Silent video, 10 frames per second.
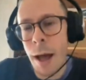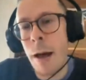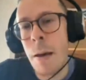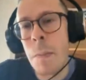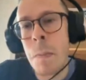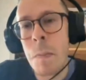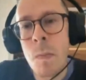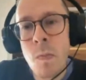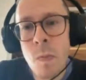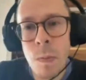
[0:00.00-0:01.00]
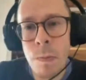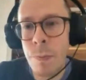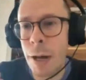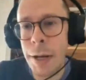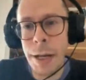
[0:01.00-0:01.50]
um,
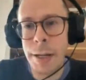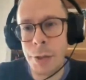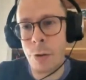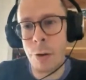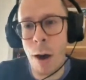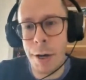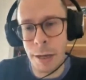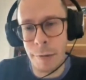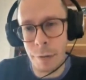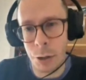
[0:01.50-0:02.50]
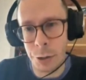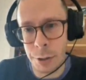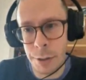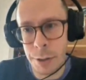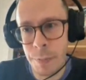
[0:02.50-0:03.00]
but it doesn't require
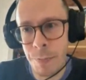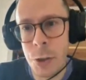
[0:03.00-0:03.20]
self-consciousness.